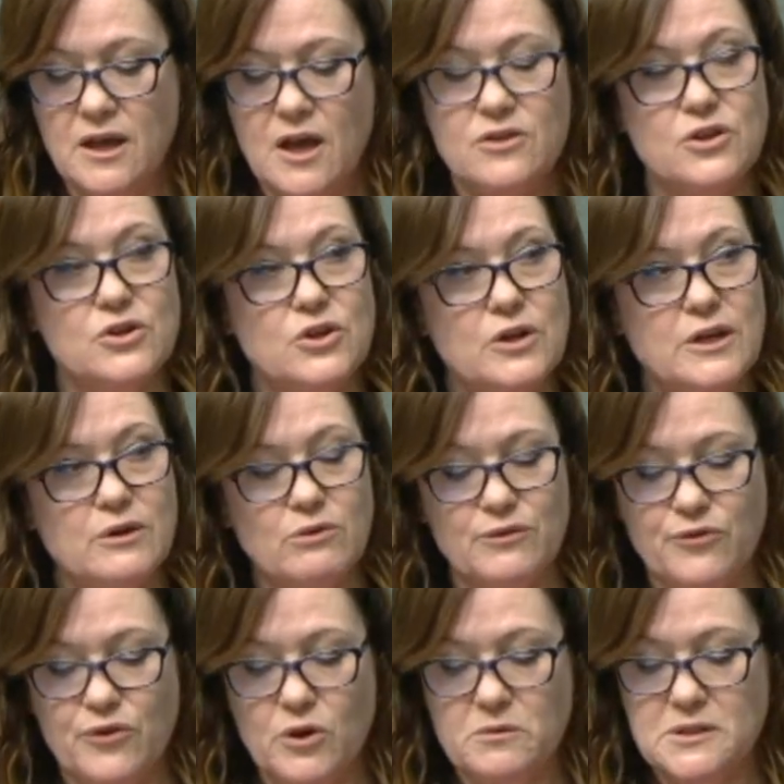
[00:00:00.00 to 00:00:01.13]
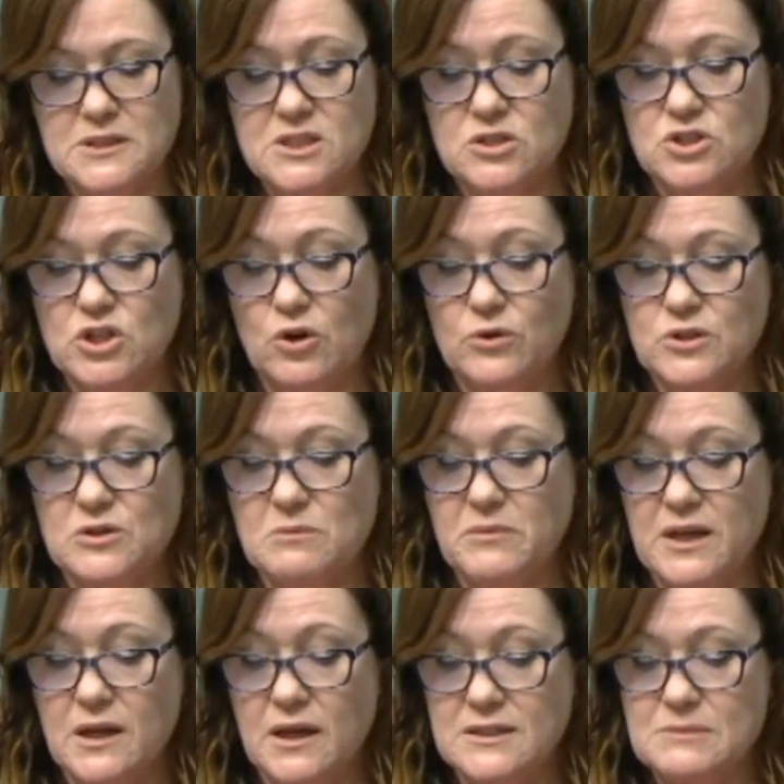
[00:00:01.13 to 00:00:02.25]
the newly refurbished Geraldton Meat
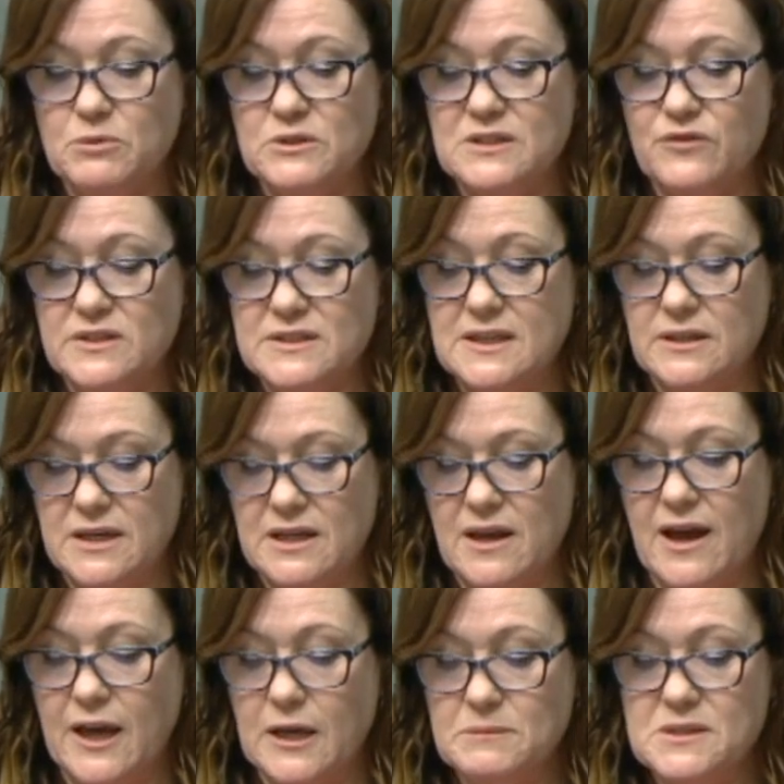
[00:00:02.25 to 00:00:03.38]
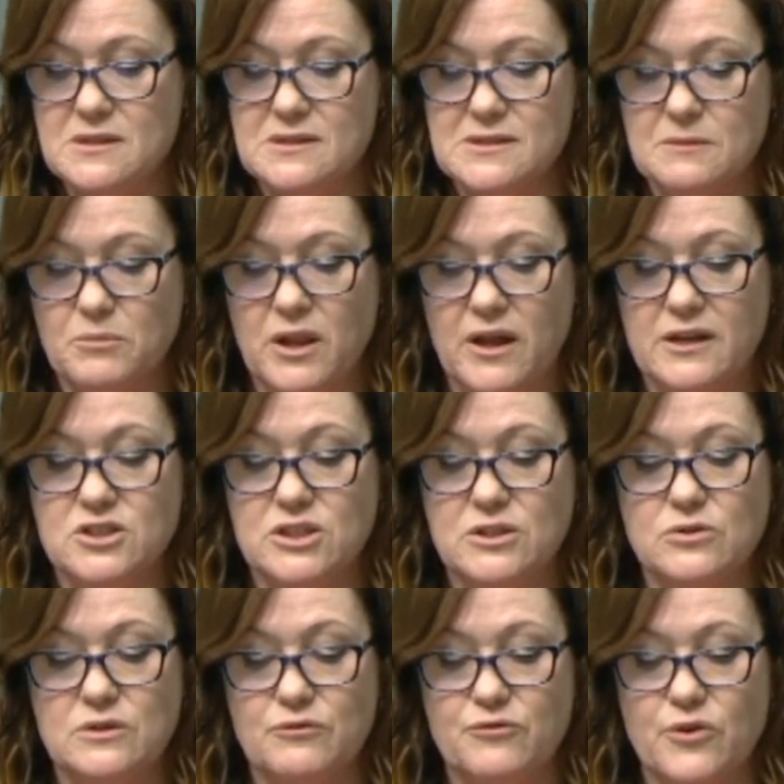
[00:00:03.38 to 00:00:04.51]
Exports facility aims to supply
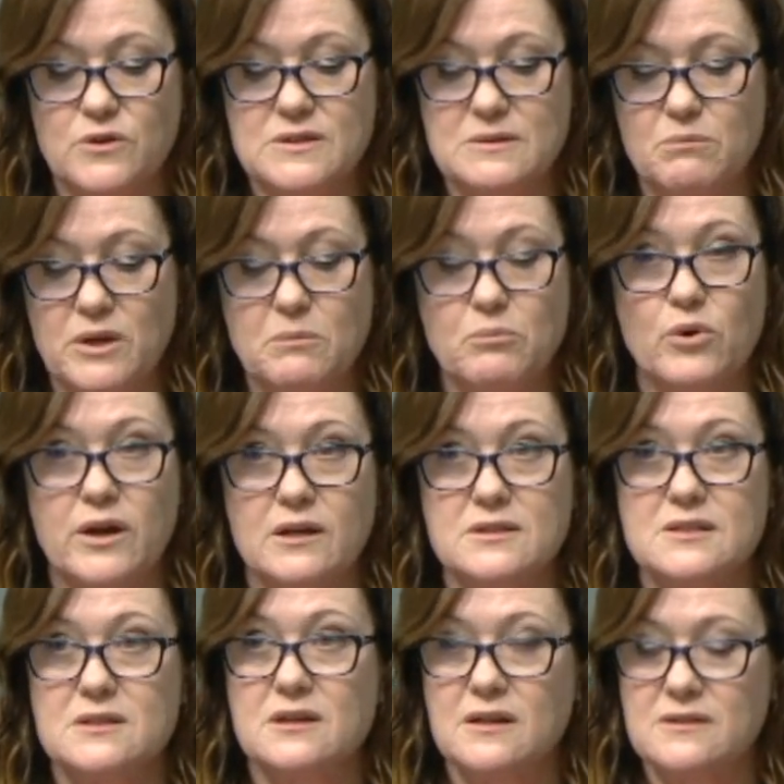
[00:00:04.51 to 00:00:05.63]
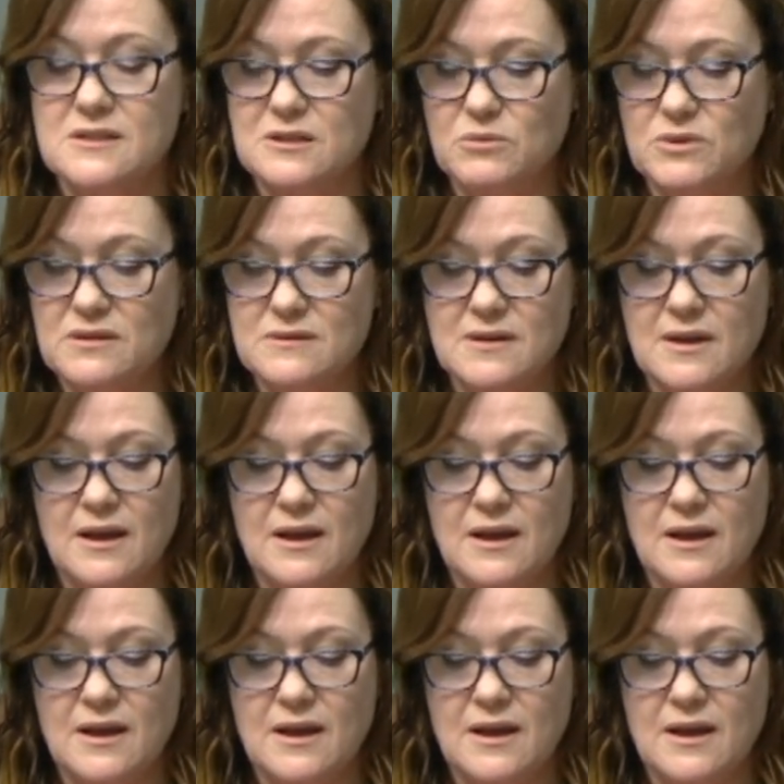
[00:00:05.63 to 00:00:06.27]
chilled and frozen meat products to customers